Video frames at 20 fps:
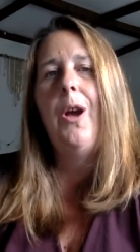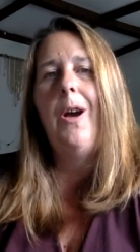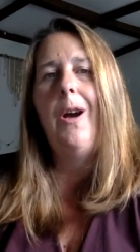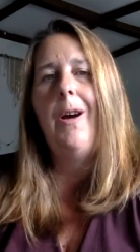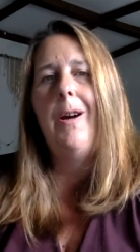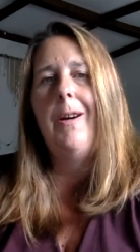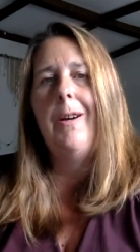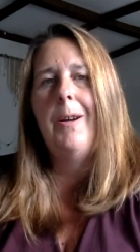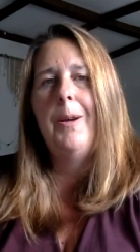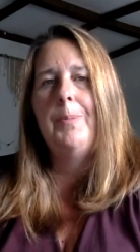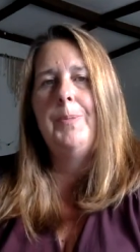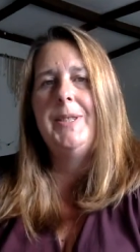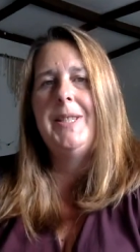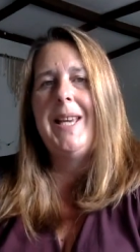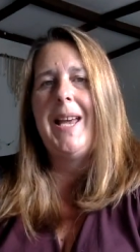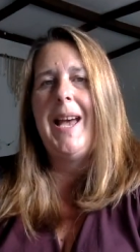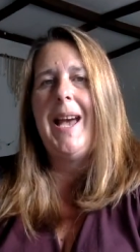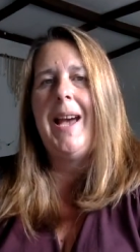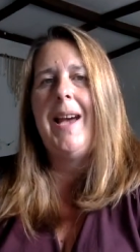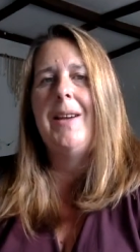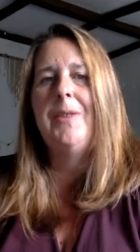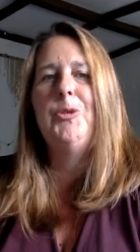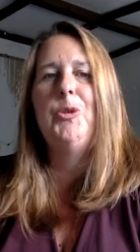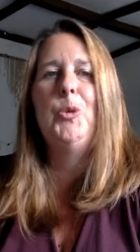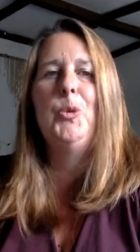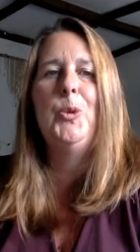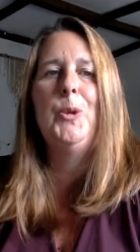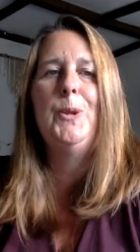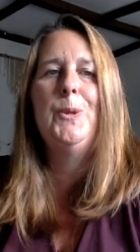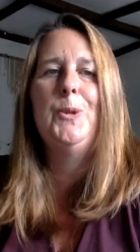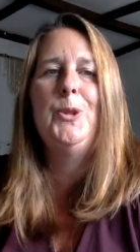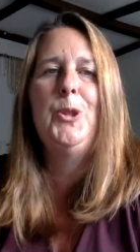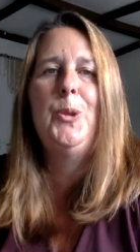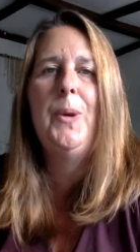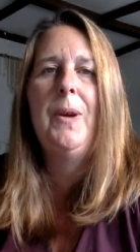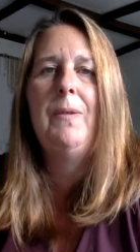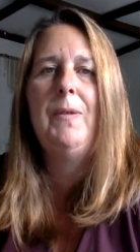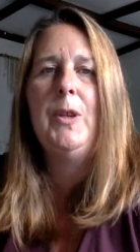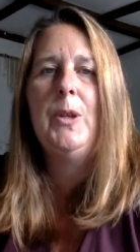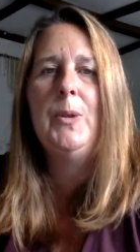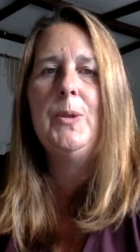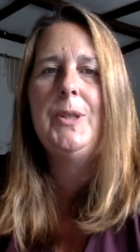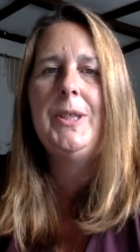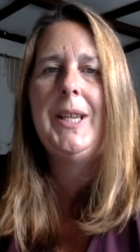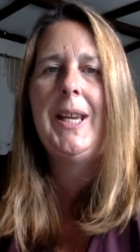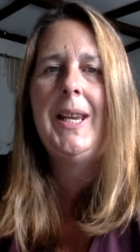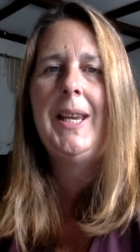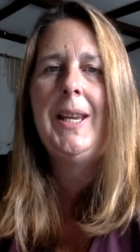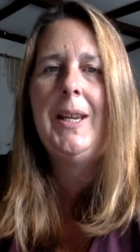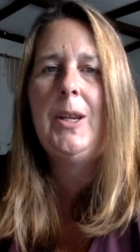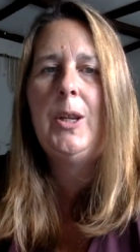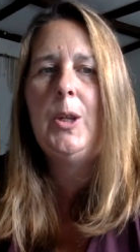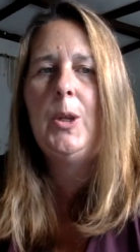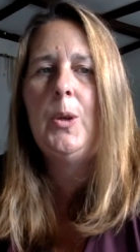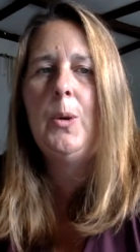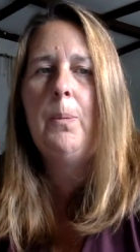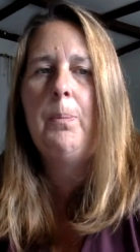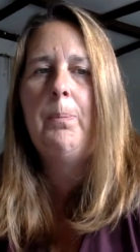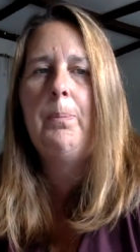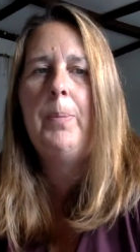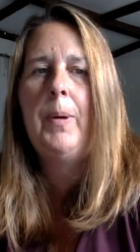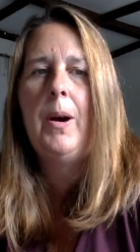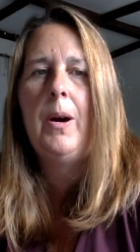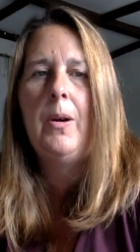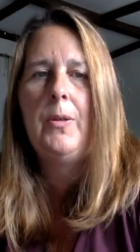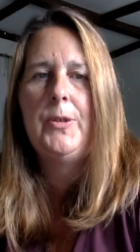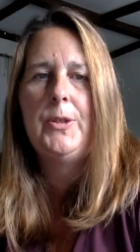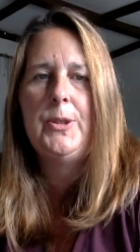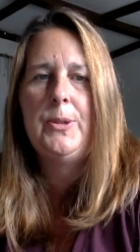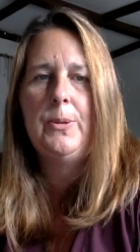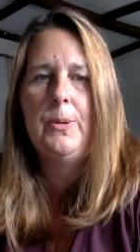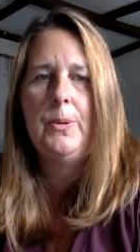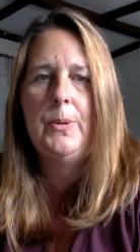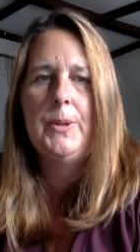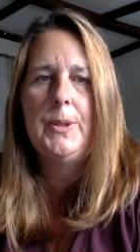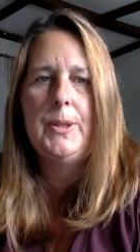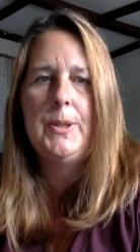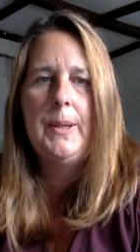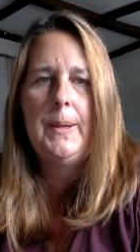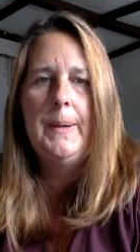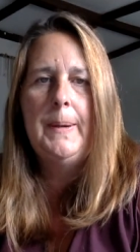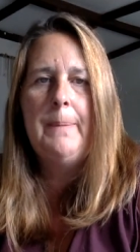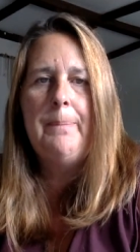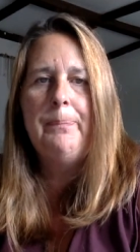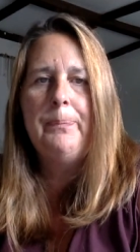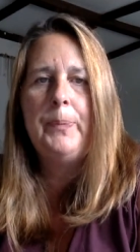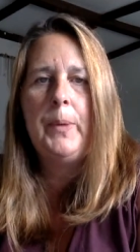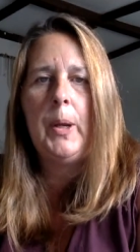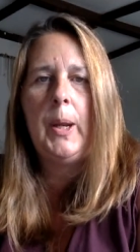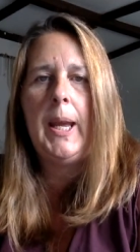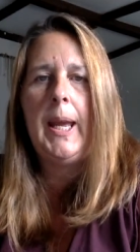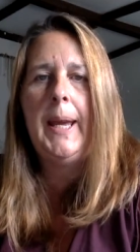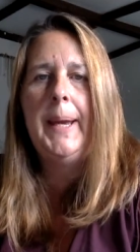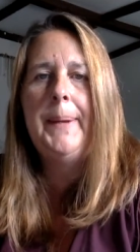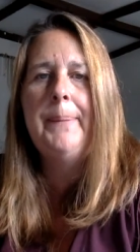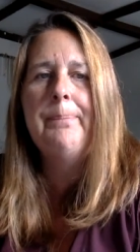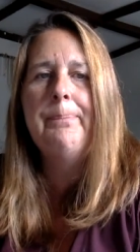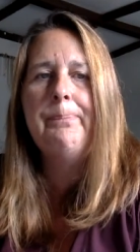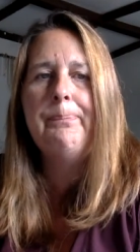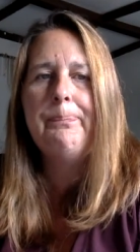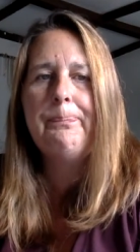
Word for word: herbs and oils you have used in your bath salts. Okay.